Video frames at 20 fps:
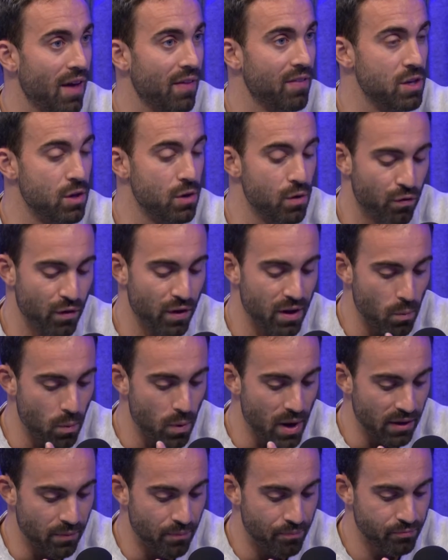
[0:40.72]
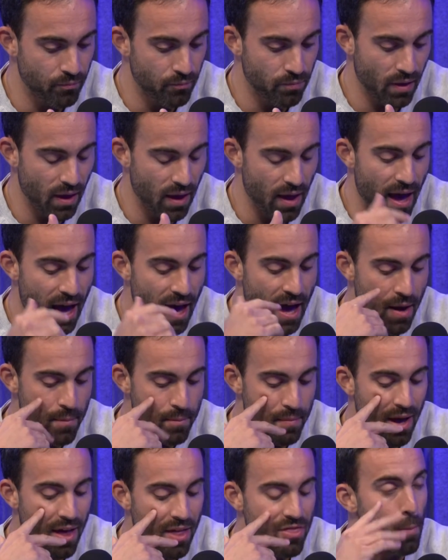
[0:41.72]
that you think will.
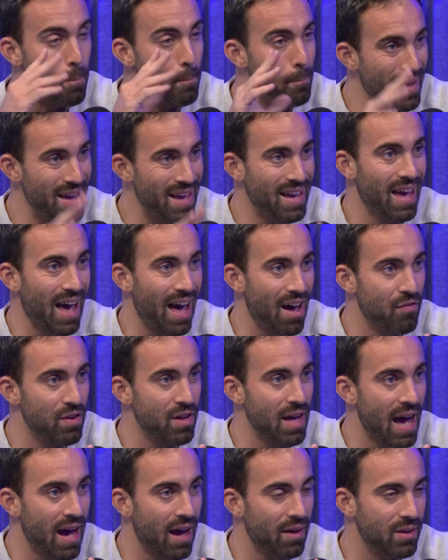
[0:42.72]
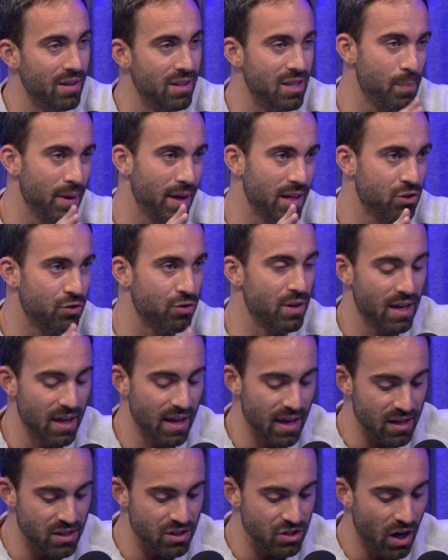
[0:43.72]
The big caveat and the big trick
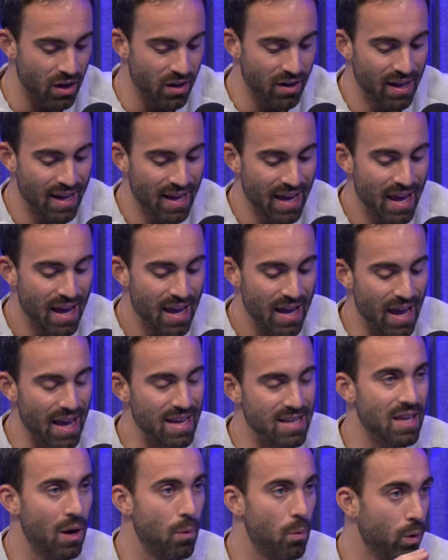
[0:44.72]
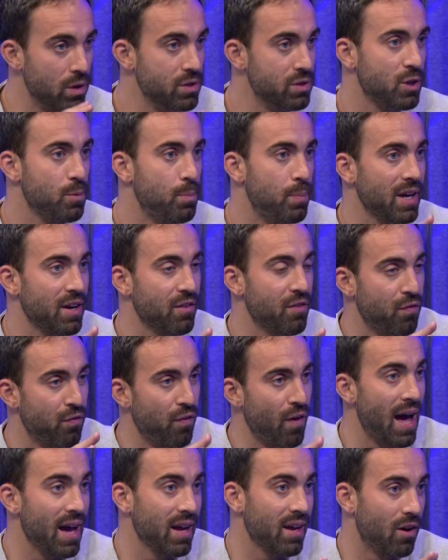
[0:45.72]
here, John, is that once you pick a
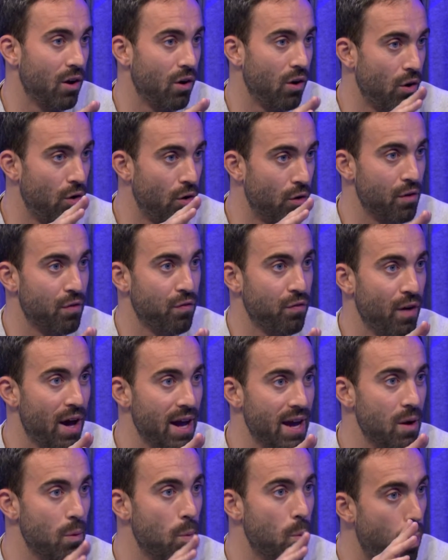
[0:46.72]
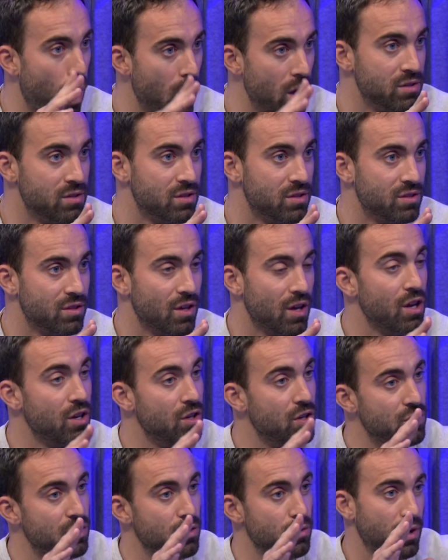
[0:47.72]
fight or a fighter once,
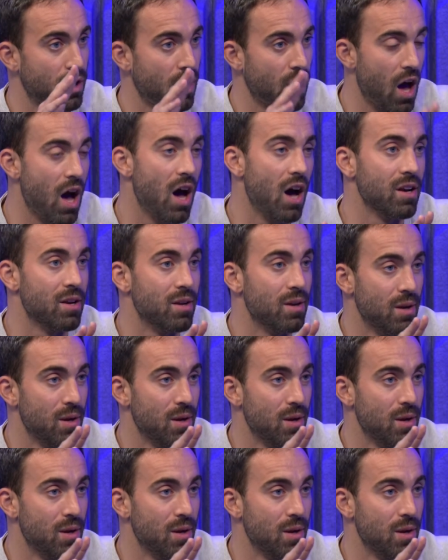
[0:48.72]
you can't